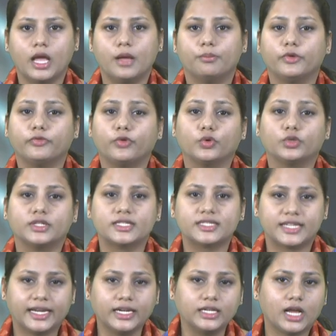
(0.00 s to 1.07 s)
before the
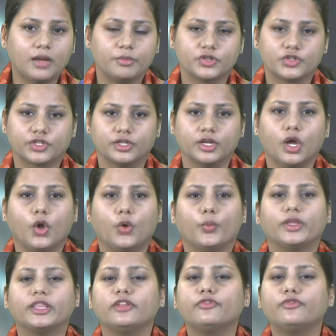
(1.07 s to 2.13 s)
State Commission
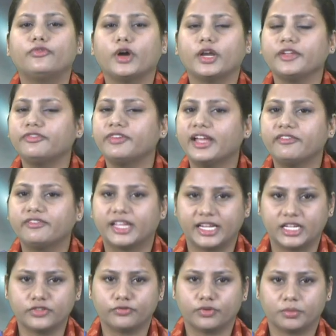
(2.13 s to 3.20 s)
within 45
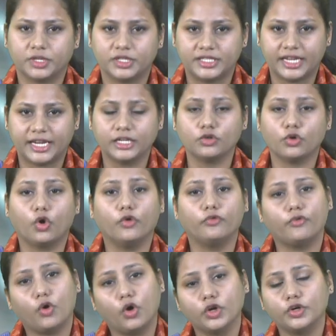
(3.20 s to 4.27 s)
days from the date of
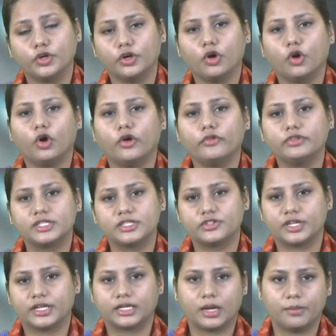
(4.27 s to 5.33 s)
order of
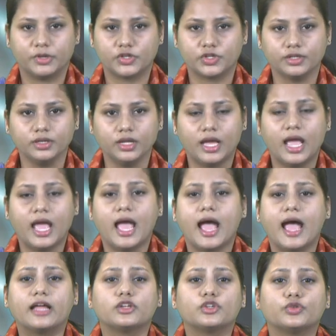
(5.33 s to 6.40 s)
District Commission,
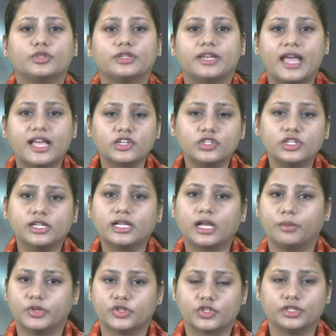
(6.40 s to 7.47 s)
and to the National
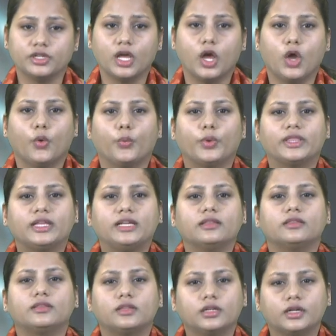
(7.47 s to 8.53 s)
Commission
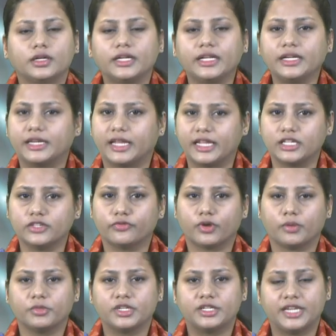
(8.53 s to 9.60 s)
within 30 days
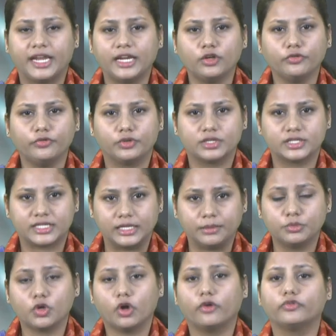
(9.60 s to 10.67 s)
from the date of receipt
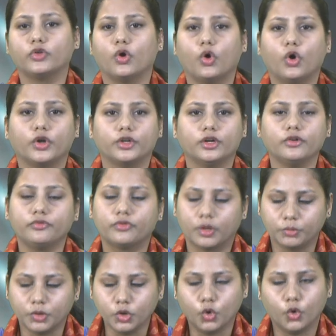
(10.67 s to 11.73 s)
of the order
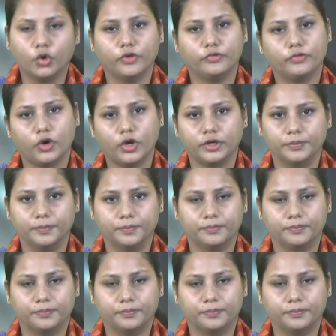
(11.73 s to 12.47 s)
from the lower forum.